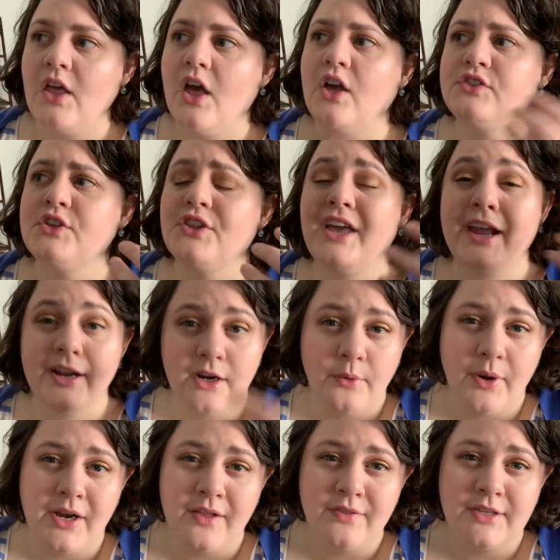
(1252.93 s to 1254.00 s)
Also, the
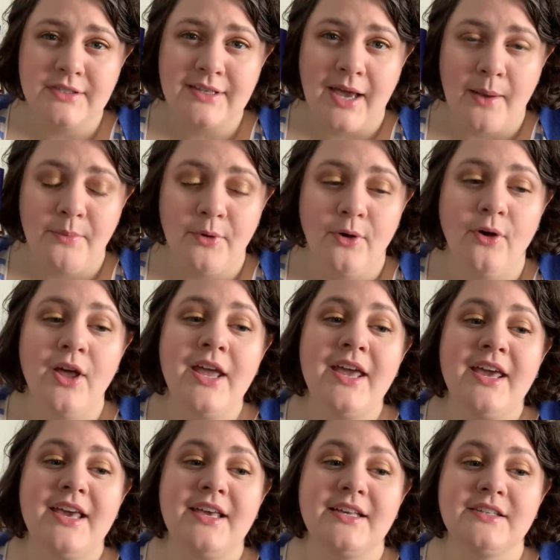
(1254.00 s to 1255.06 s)
heroine in this couple
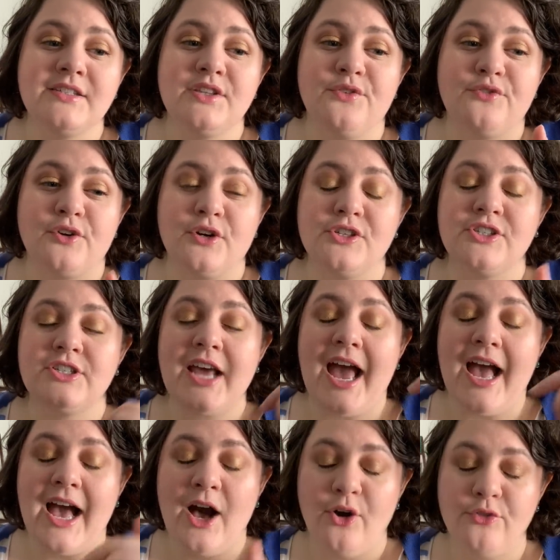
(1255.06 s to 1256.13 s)
is the first
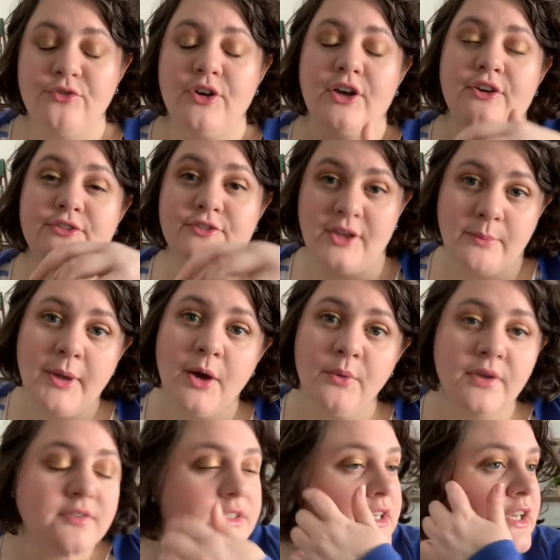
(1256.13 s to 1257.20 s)
alpha female
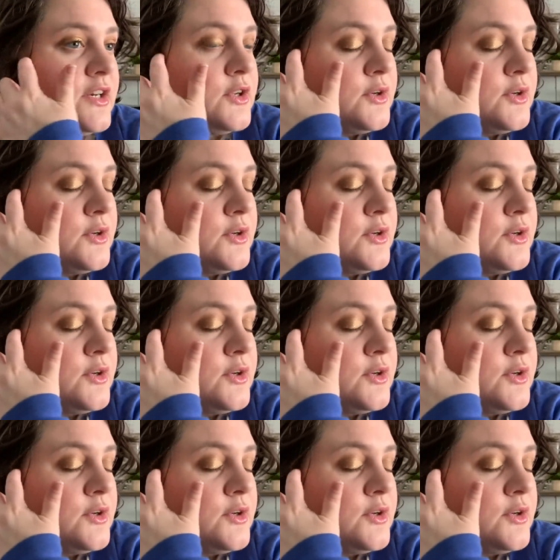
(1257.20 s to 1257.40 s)
we've seen,